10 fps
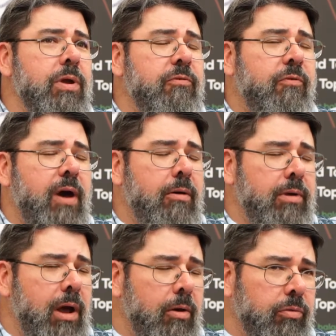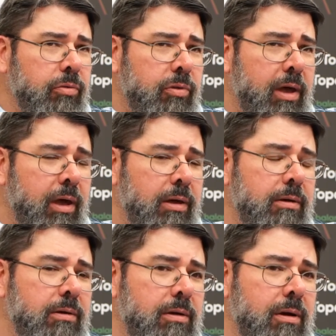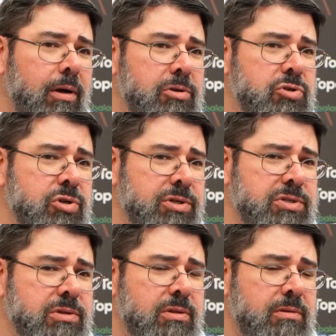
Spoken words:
found out that just